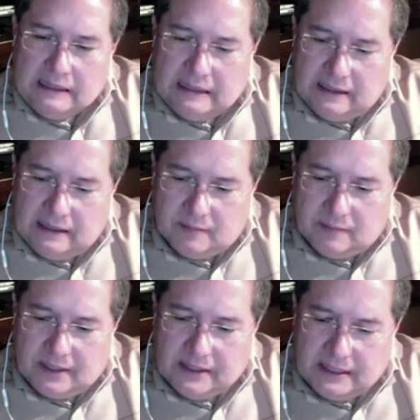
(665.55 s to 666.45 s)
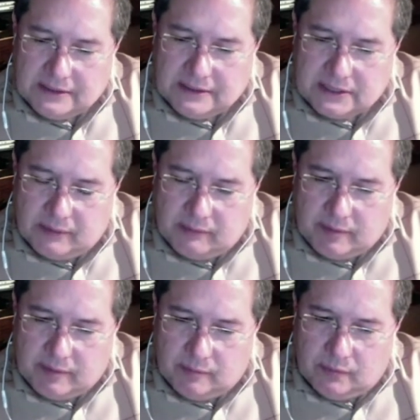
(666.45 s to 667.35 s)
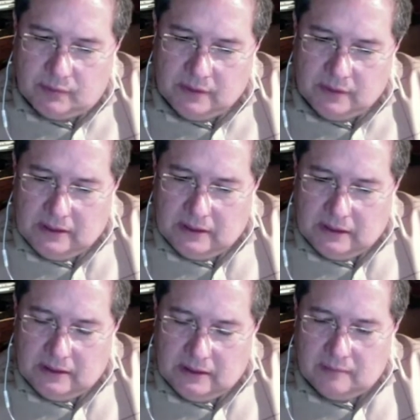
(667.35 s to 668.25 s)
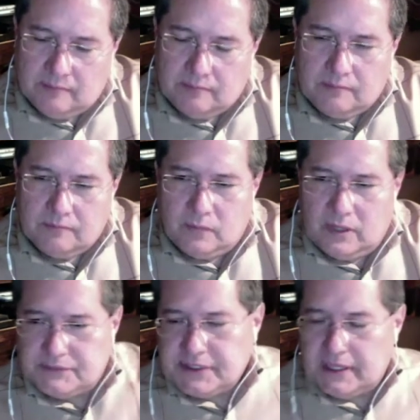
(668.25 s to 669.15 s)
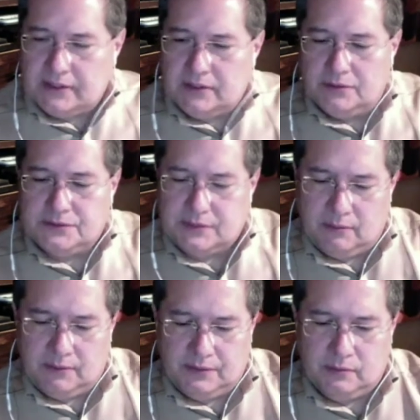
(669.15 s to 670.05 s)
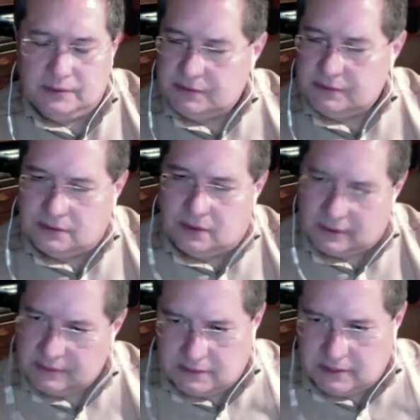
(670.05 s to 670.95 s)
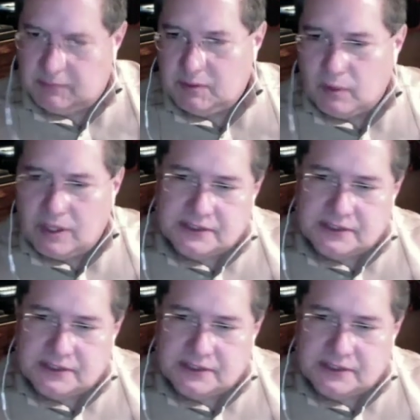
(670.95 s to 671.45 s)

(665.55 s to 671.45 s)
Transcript: And in my case, I remember when I was diagnosed, I went through a dark, deep depression.